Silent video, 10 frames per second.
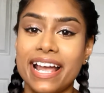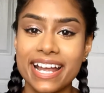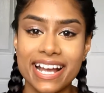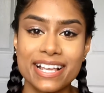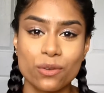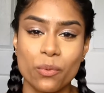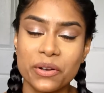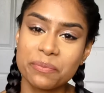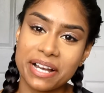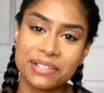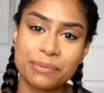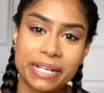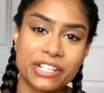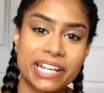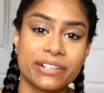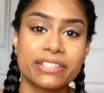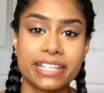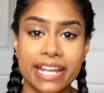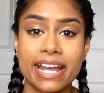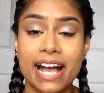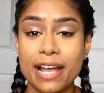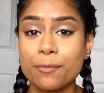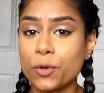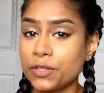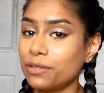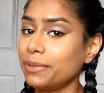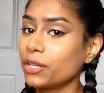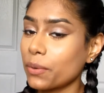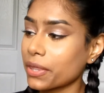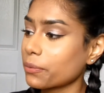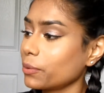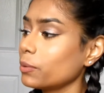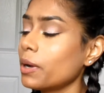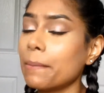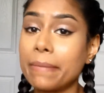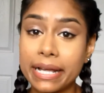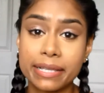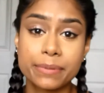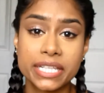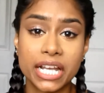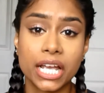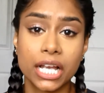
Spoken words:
Hey guys, welcome back to my channel. Today I am going to be going through my lipstick